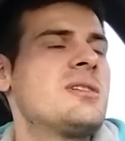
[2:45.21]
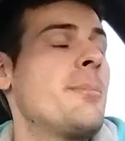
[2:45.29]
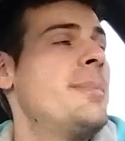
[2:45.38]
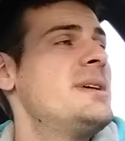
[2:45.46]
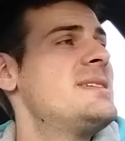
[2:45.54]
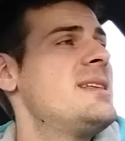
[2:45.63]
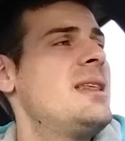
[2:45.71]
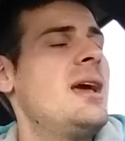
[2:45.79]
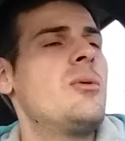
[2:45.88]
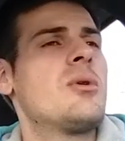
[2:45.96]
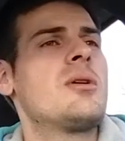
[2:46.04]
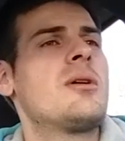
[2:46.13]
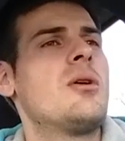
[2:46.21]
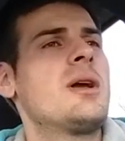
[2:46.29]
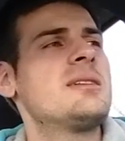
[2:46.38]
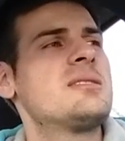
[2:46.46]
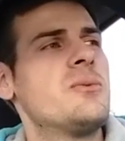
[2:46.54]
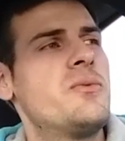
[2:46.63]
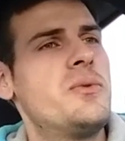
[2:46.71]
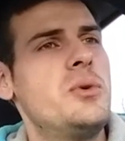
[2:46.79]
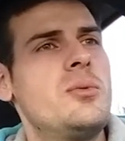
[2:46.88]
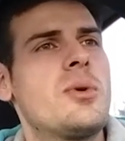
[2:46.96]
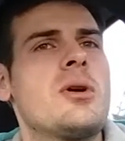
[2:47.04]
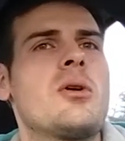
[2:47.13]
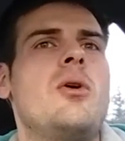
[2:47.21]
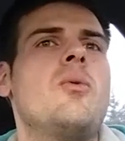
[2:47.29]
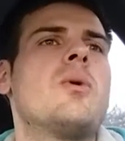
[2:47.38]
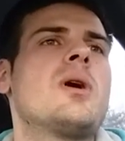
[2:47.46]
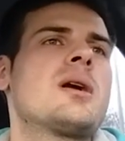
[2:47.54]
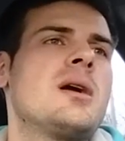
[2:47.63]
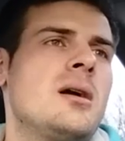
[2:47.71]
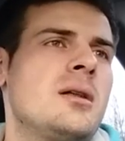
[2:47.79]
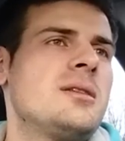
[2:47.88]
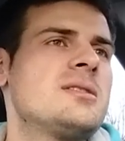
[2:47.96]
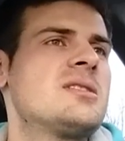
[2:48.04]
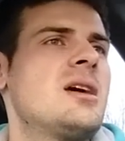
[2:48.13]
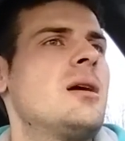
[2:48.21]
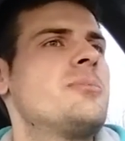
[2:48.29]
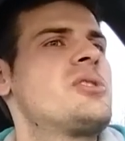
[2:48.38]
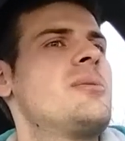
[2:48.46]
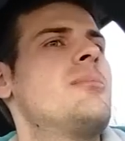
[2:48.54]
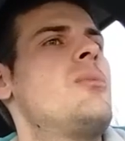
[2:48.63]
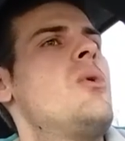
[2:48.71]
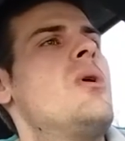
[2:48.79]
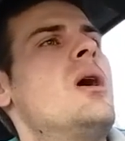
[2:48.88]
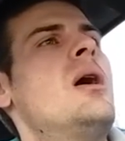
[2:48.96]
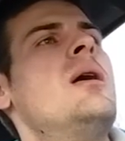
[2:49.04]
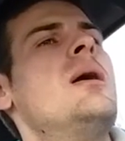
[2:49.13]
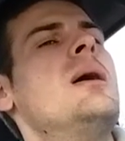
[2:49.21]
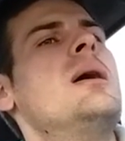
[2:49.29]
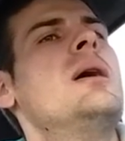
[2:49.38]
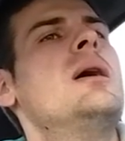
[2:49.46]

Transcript: This is a busy day. We're gonna go get some food. We're gonna go work on the setup some more.